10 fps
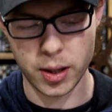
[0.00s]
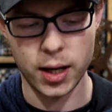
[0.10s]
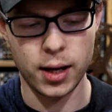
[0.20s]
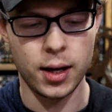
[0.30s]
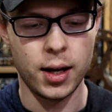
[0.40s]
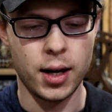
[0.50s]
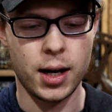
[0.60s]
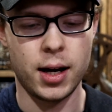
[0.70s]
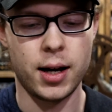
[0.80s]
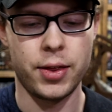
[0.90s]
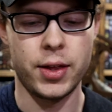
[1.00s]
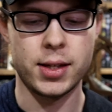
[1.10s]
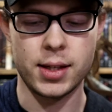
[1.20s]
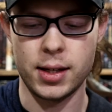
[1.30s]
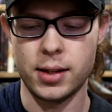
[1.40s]
But
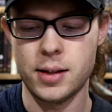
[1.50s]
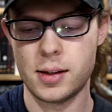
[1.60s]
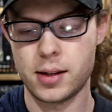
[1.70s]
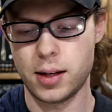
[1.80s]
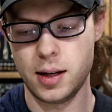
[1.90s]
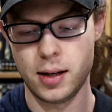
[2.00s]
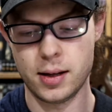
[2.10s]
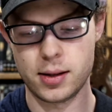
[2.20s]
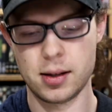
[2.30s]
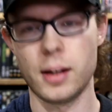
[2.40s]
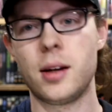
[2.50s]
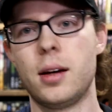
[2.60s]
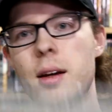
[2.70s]
this is, let's see,